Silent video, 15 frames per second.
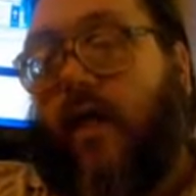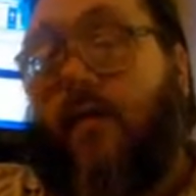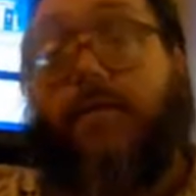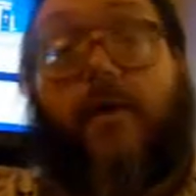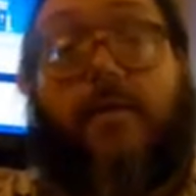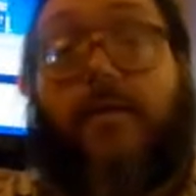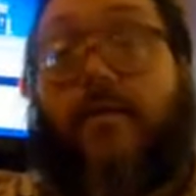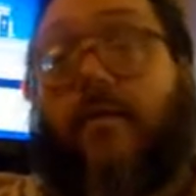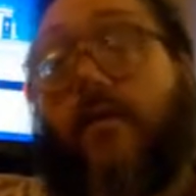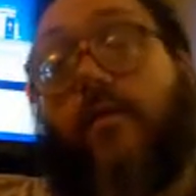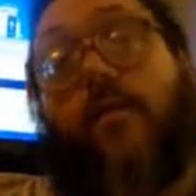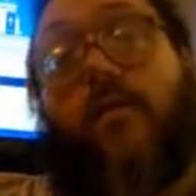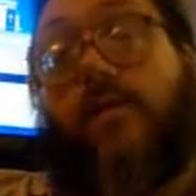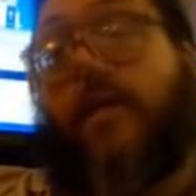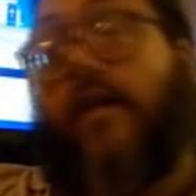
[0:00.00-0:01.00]
probably
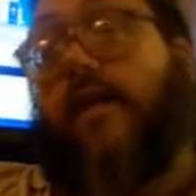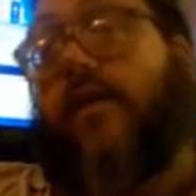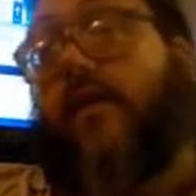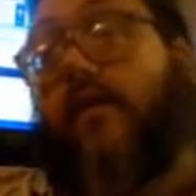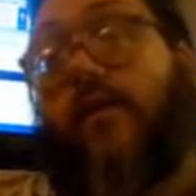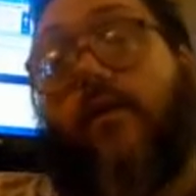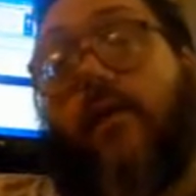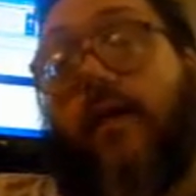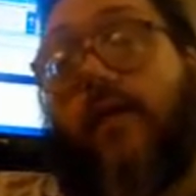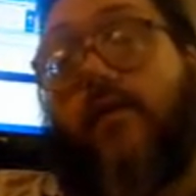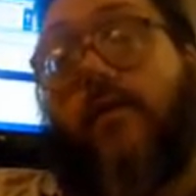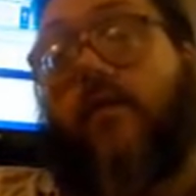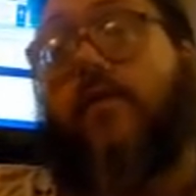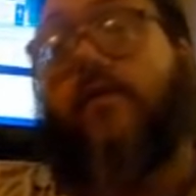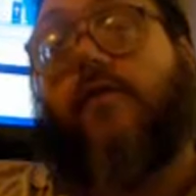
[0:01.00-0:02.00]
won't be an all
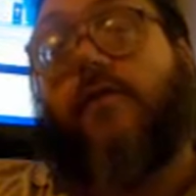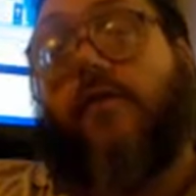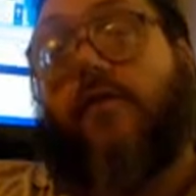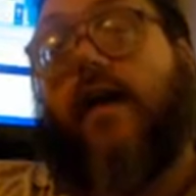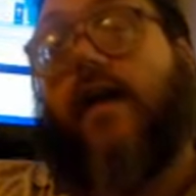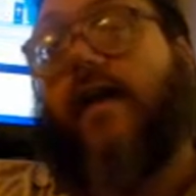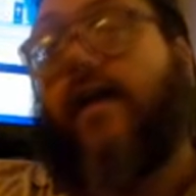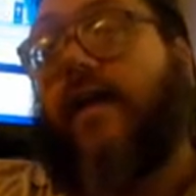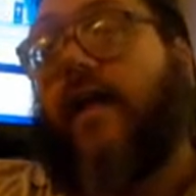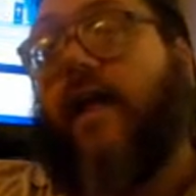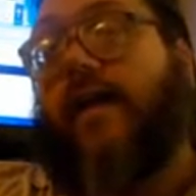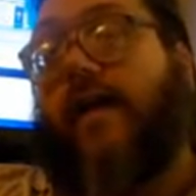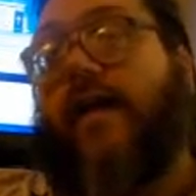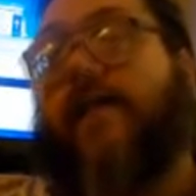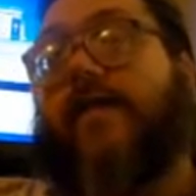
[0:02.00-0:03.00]
grain person. I
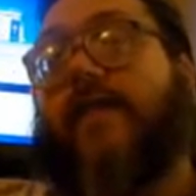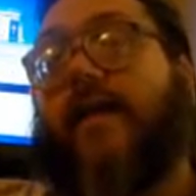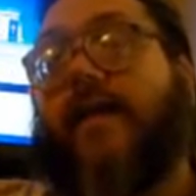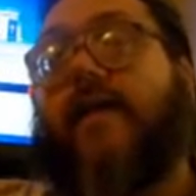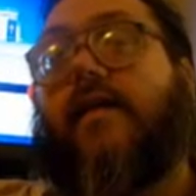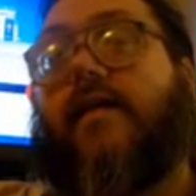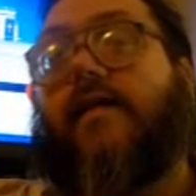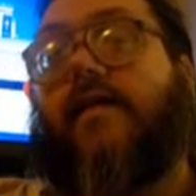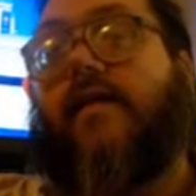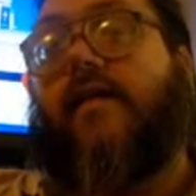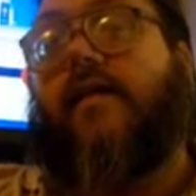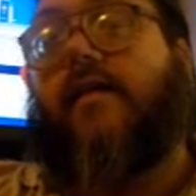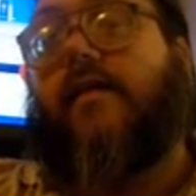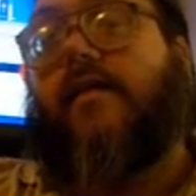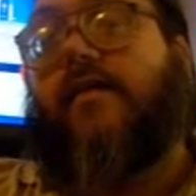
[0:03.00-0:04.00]
like taking
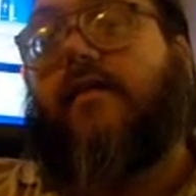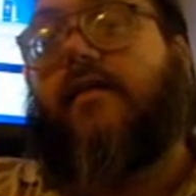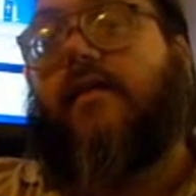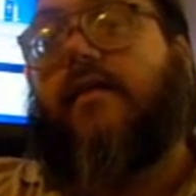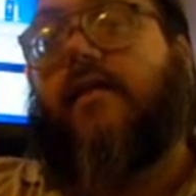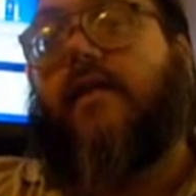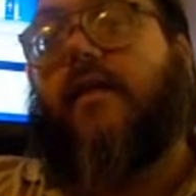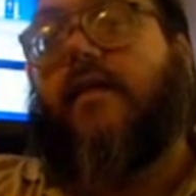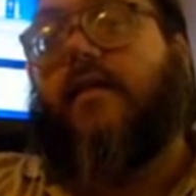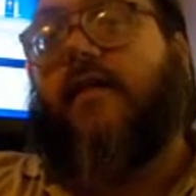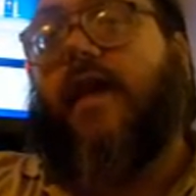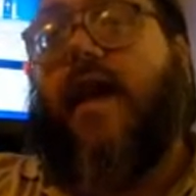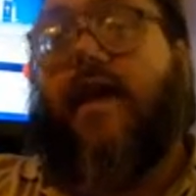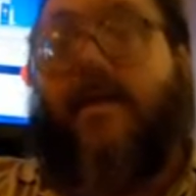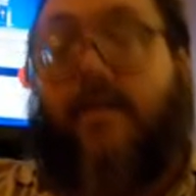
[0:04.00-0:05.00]

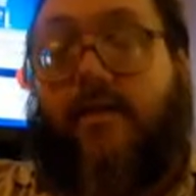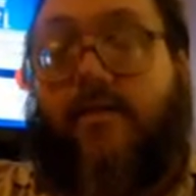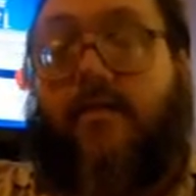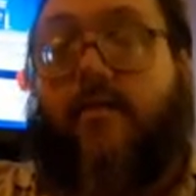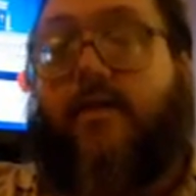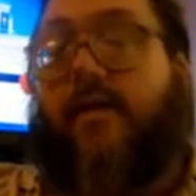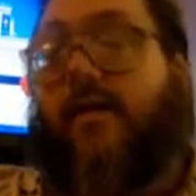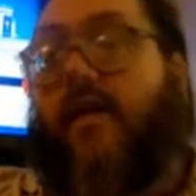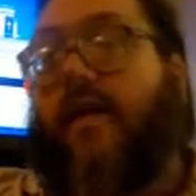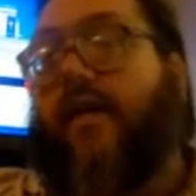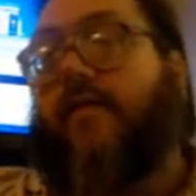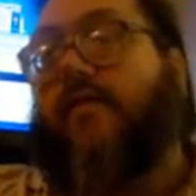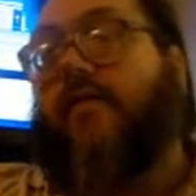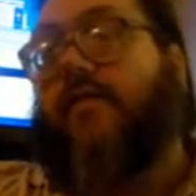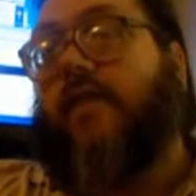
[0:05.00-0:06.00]
something, adding to it,
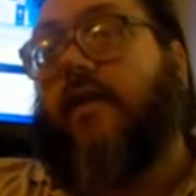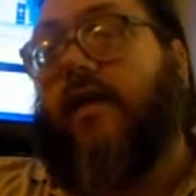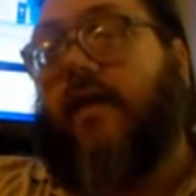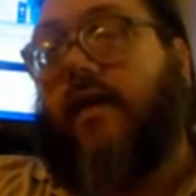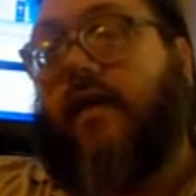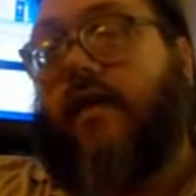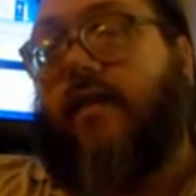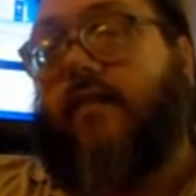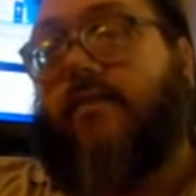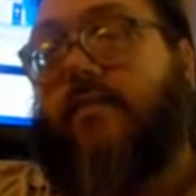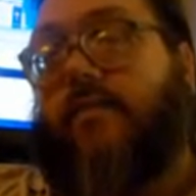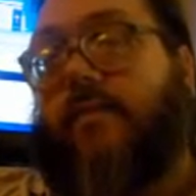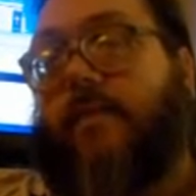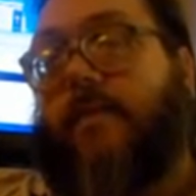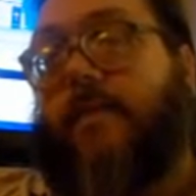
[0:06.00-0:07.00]
yes. When